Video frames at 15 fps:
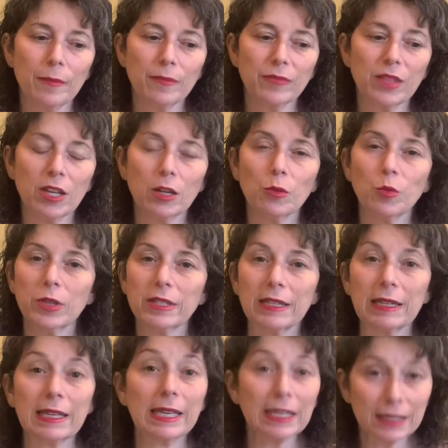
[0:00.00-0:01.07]
There was a
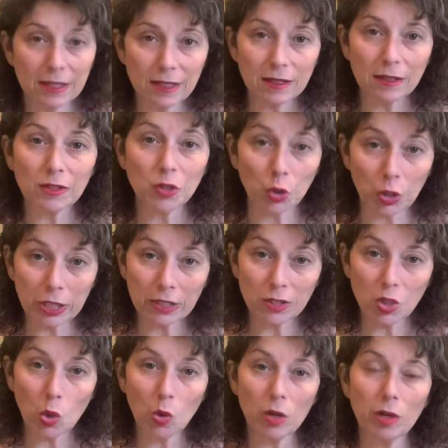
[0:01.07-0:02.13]
kids circus
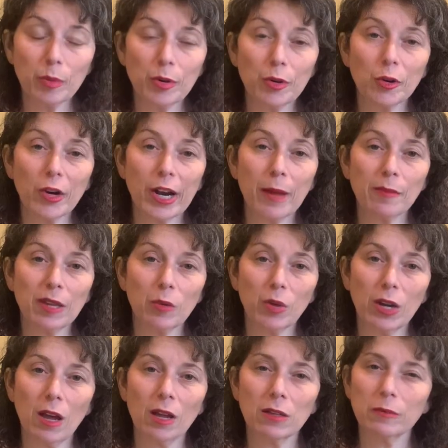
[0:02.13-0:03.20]
yoga program that went
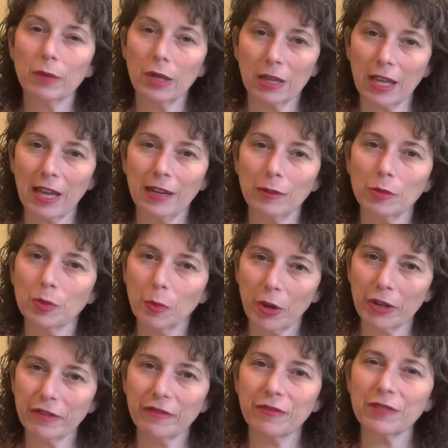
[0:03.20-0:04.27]
on. Again, it was
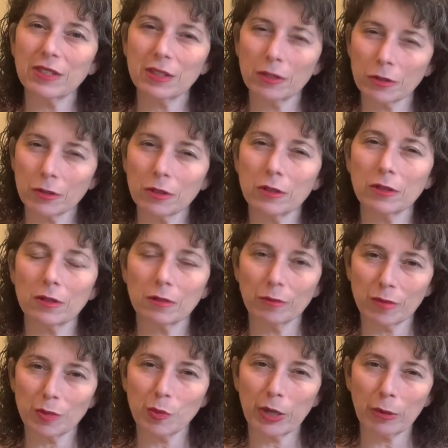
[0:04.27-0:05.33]
part of certain
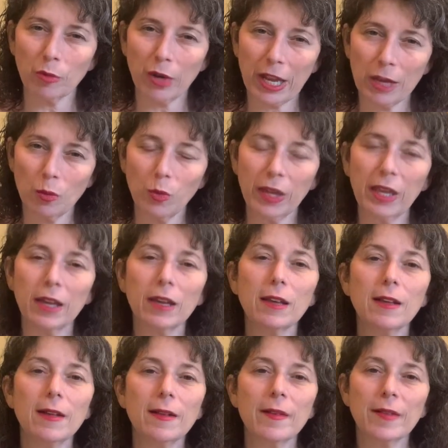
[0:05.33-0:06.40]
spring break week,
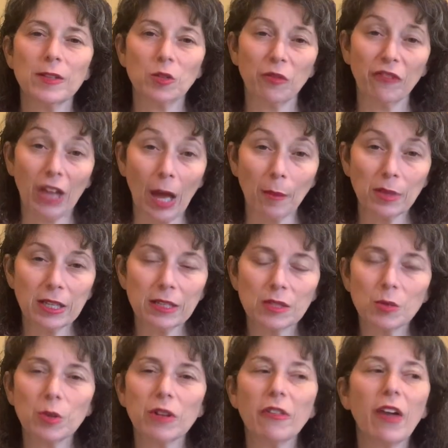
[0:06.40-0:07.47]
so families
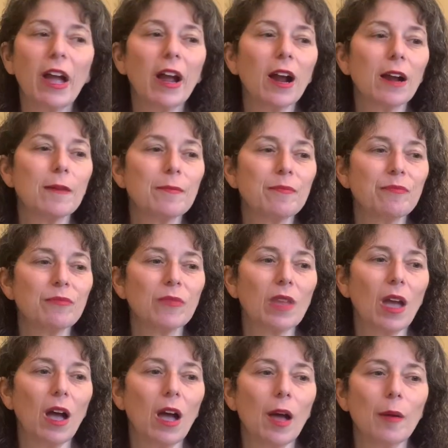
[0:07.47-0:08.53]
were there.
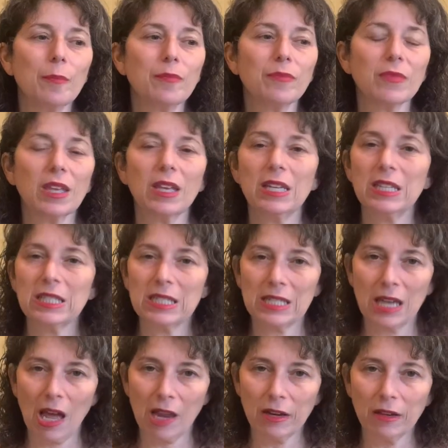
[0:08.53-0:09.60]
It is
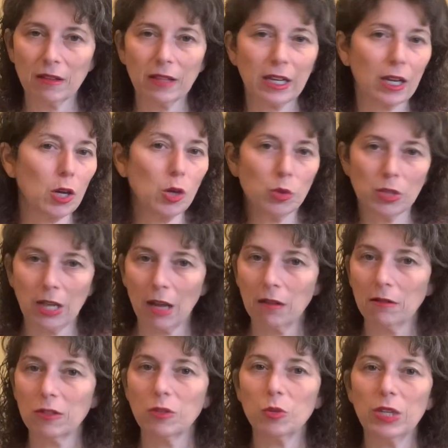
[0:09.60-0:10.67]
not like a hotel.
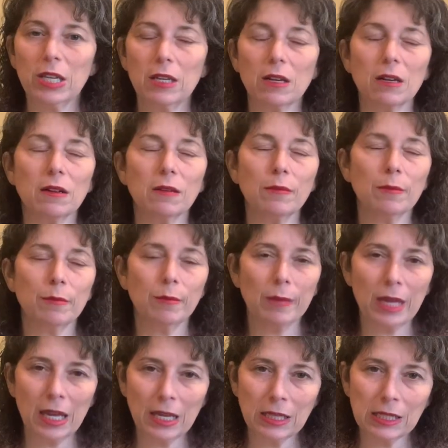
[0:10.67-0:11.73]
You eat
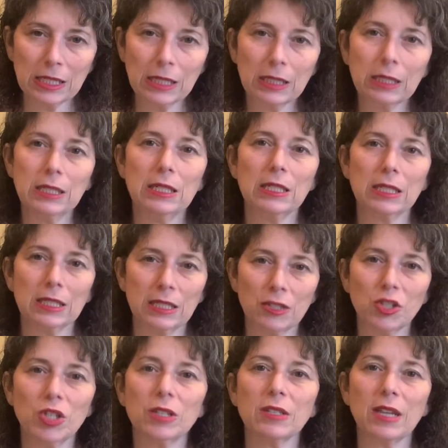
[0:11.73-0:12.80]
amazingly
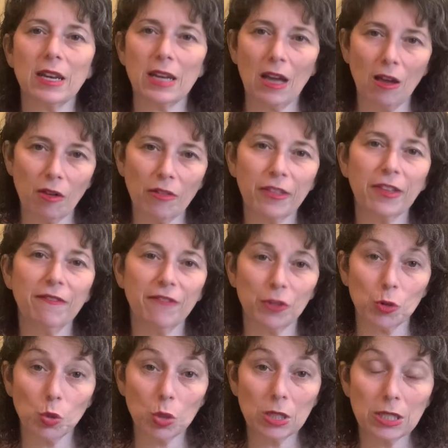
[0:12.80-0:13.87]
delicious and healthy
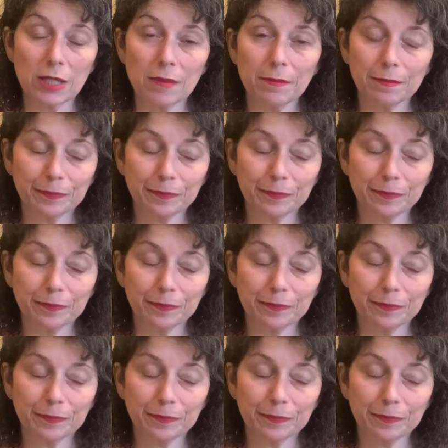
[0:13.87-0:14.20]
foods.